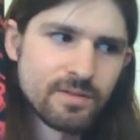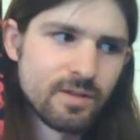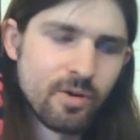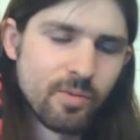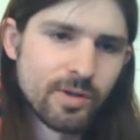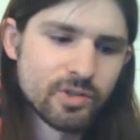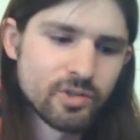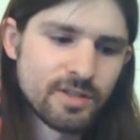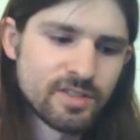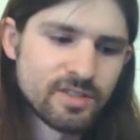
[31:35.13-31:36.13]
No real
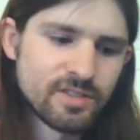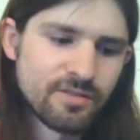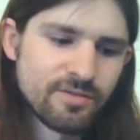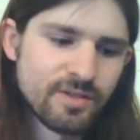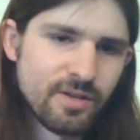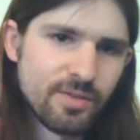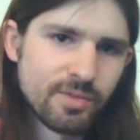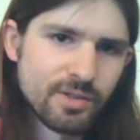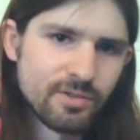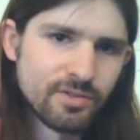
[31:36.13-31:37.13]
traces of, you know,
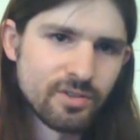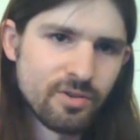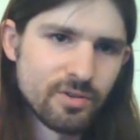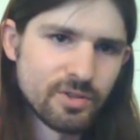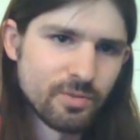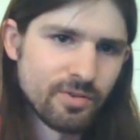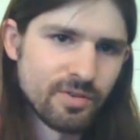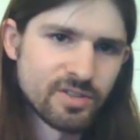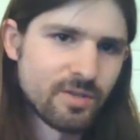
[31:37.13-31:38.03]
the blues or Holdsworth.